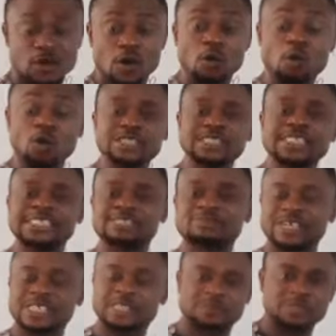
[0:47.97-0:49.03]
What is
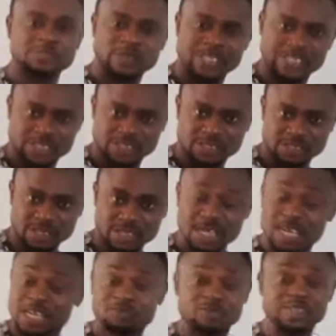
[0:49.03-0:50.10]
respiration?
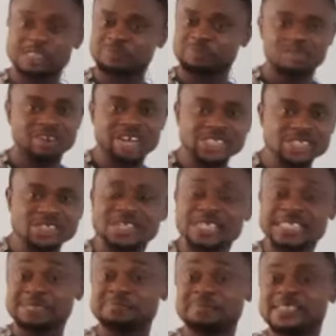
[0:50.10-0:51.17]
Respiration
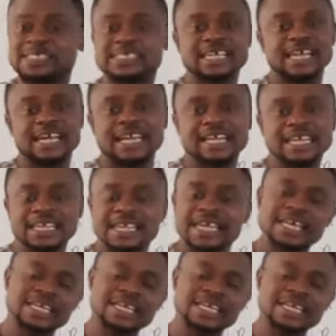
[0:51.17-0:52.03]
is basically